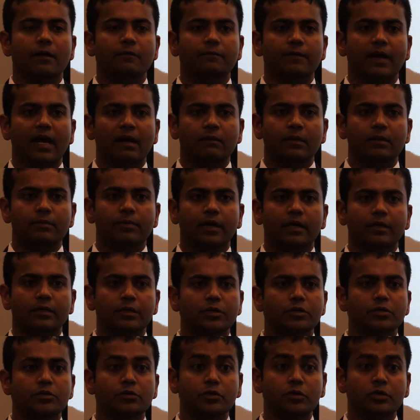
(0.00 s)
family
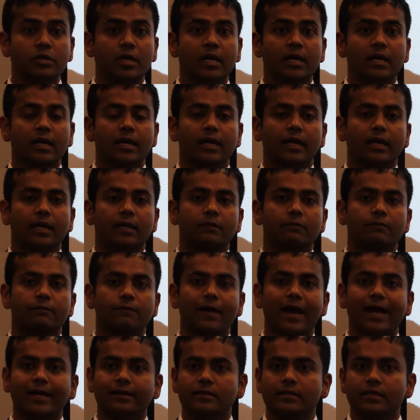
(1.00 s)
practitioner, and in
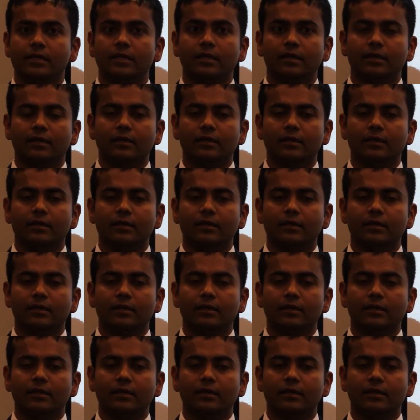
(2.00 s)
fact,